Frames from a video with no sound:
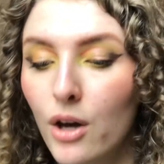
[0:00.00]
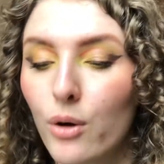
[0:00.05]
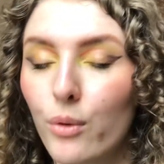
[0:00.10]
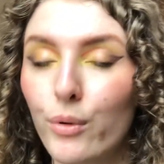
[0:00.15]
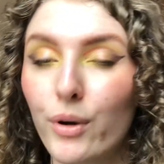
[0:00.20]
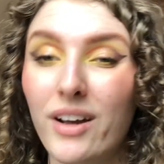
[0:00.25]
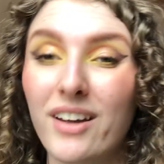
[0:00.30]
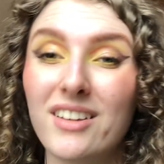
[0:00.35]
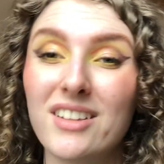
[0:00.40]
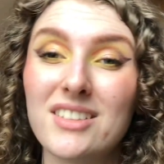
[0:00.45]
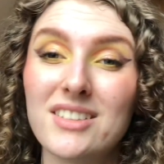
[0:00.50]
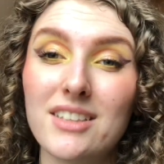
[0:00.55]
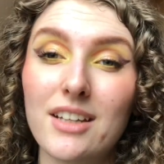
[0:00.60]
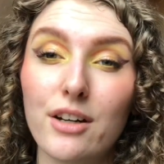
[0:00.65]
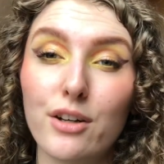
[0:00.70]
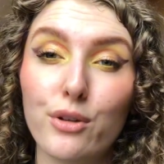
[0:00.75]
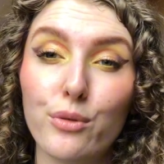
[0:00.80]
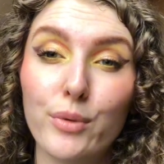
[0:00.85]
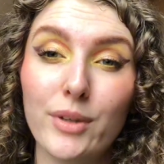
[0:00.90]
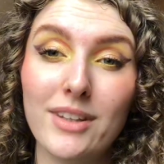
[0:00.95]
We're gonna
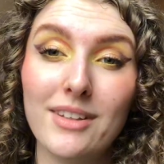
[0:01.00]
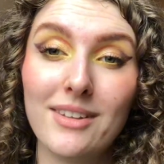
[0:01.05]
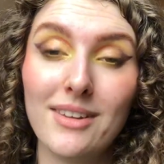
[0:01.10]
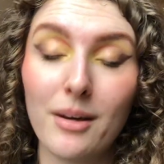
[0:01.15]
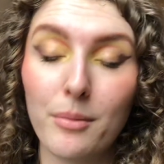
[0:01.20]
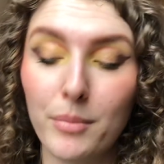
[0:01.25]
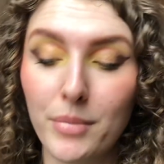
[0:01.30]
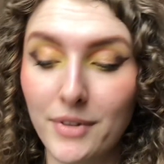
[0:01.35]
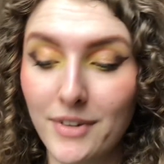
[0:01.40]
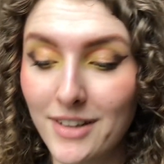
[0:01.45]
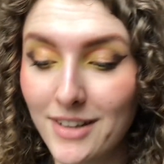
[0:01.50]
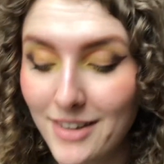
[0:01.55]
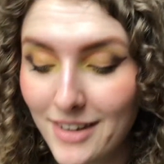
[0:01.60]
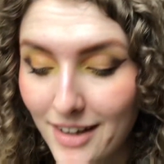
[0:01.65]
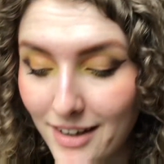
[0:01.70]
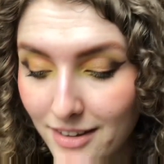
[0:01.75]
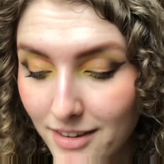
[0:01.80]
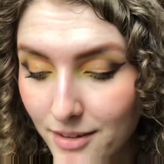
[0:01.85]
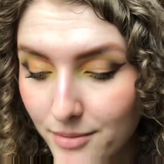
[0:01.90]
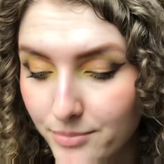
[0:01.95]
start with the number
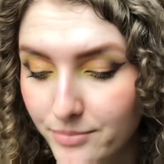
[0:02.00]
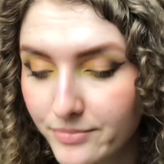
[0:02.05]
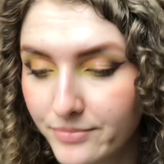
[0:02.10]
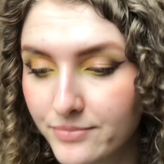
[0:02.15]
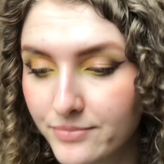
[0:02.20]
10